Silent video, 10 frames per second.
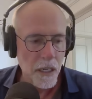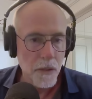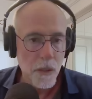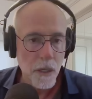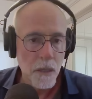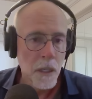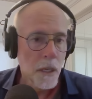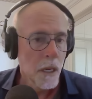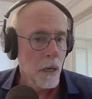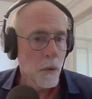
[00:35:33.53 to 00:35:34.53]
And you go,
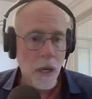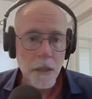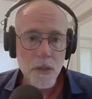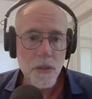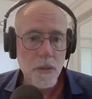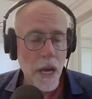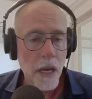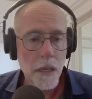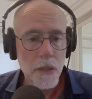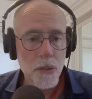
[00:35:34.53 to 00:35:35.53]
well, it's
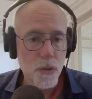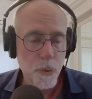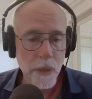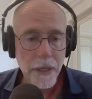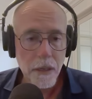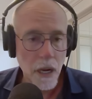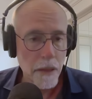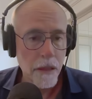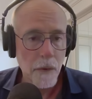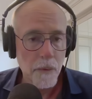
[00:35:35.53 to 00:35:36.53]
Twitter.
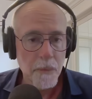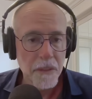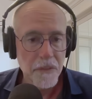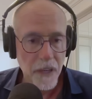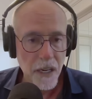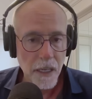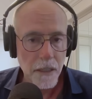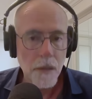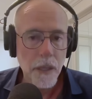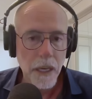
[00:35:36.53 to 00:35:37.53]
I thought we'd be
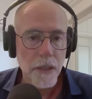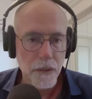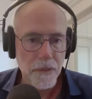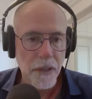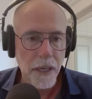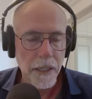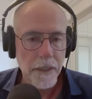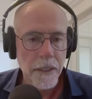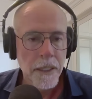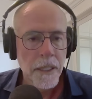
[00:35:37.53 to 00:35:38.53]
fine. Okay, you're fired.